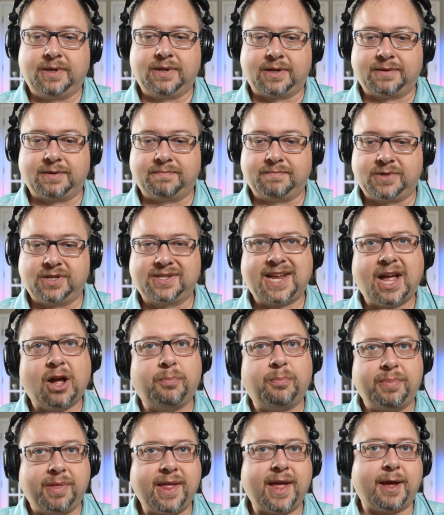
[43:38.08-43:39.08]
just help
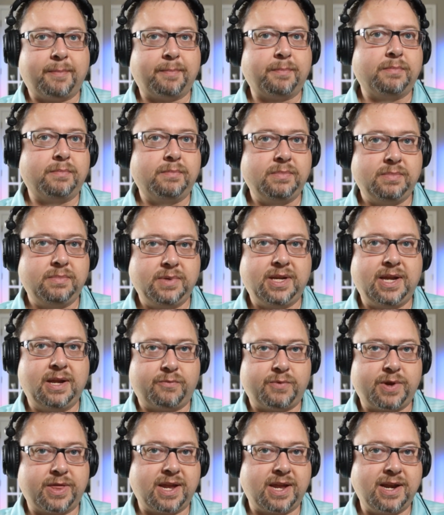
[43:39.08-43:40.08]
them get
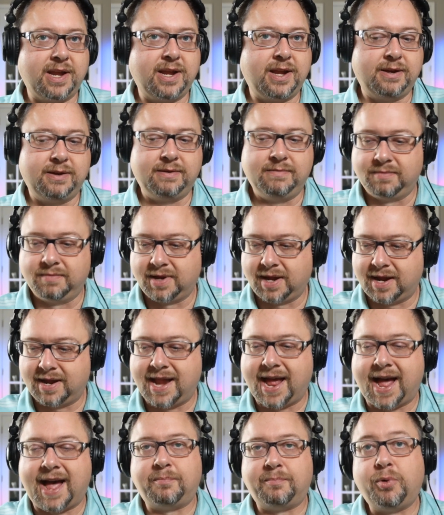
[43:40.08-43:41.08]
what they need and
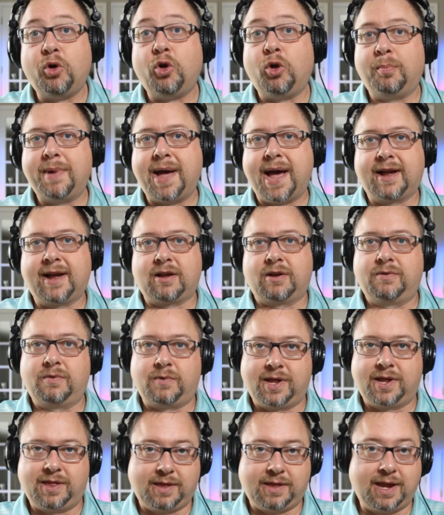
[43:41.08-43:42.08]
not pull back on
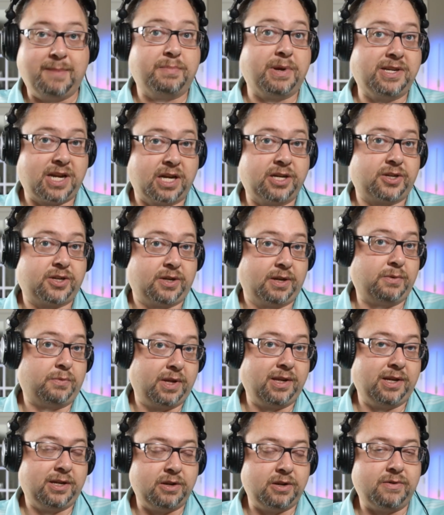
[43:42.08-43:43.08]
what they potentially
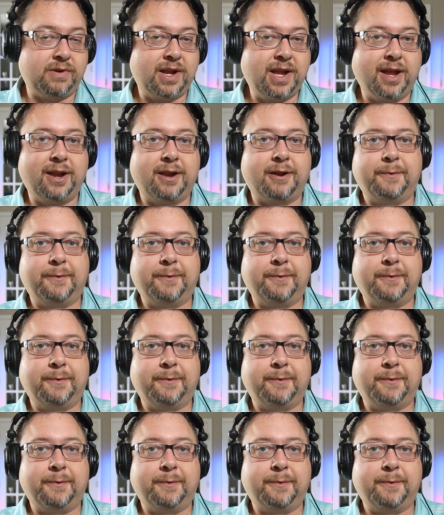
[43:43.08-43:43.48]
really do need.